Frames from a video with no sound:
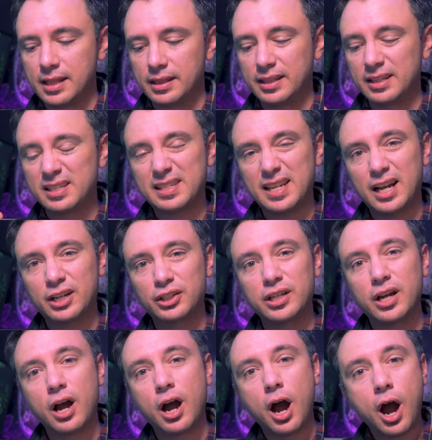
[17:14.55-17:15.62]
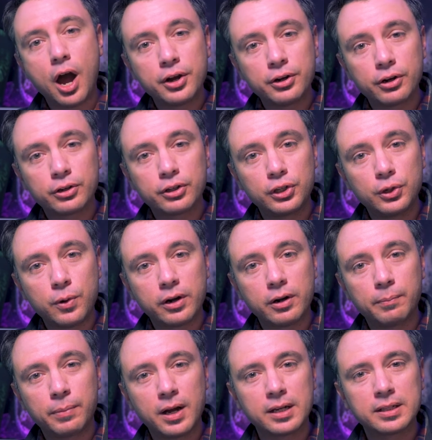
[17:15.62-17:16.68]
This is actually under
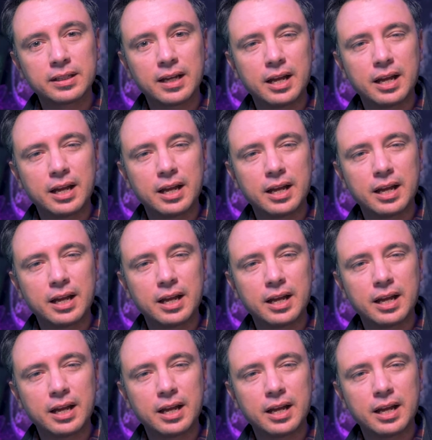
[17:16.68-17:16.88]
200 bucks.